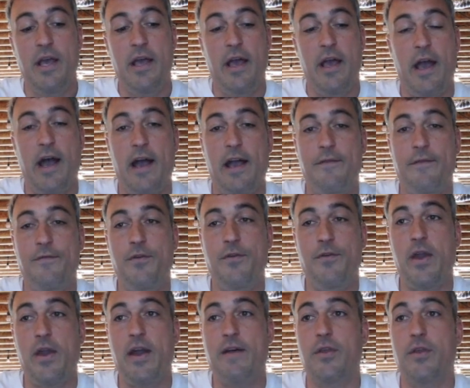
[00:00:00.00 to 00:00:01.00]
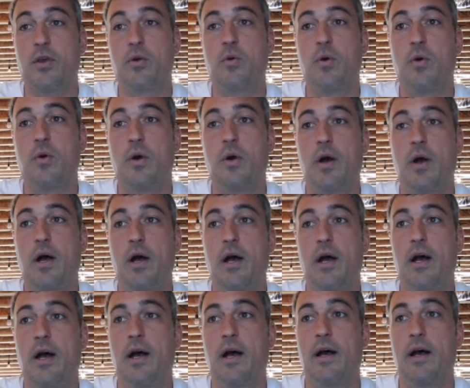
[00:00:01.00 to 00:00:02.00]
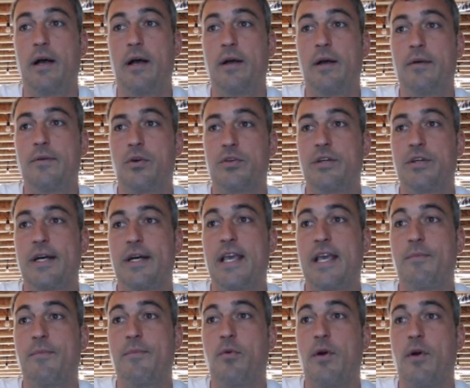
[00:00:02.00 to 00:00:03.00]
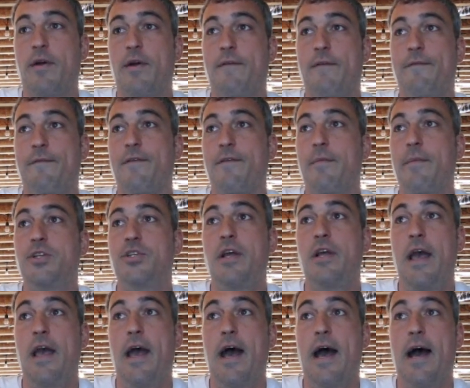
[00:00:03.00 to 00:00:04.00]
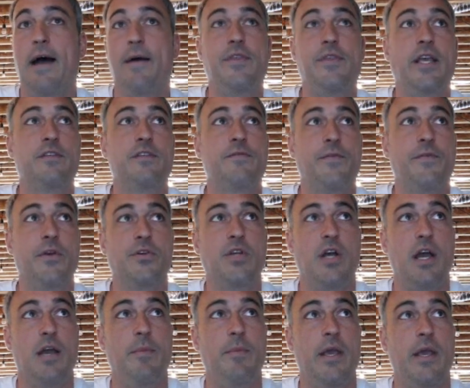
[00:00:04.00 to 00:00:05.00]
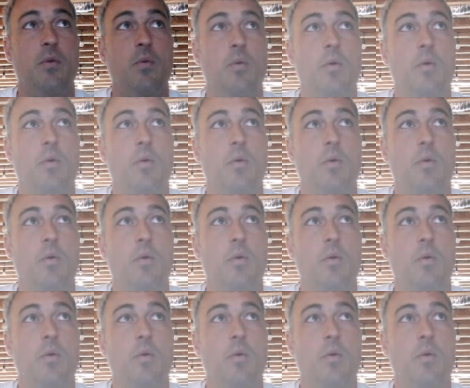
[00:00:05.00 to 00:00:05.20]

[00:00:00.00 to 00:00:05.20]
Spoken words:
if you have other or to get more information. Thanks for your time and